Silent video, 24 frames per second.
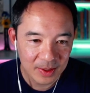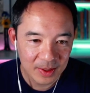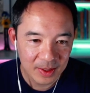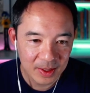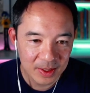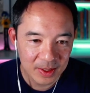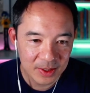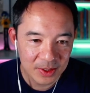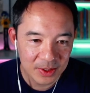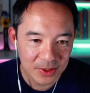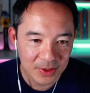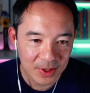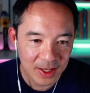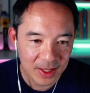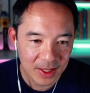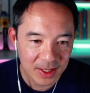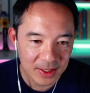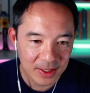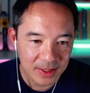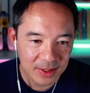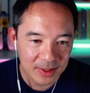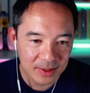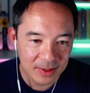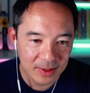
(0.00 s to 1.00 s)
Let's try
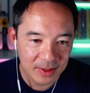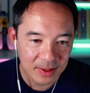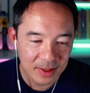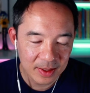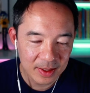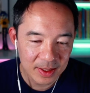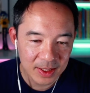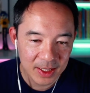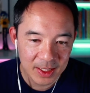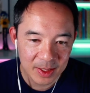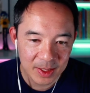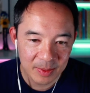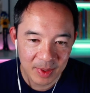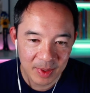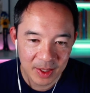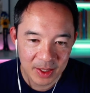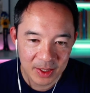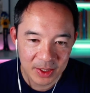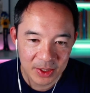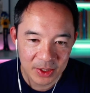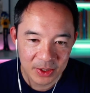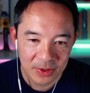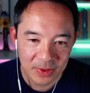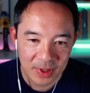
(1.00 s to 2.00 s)
this. Text
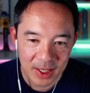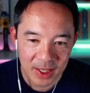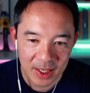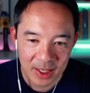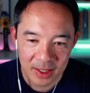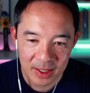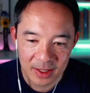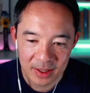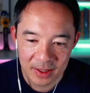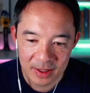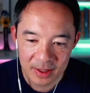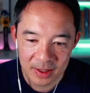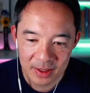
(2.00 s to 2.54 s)
box shrink.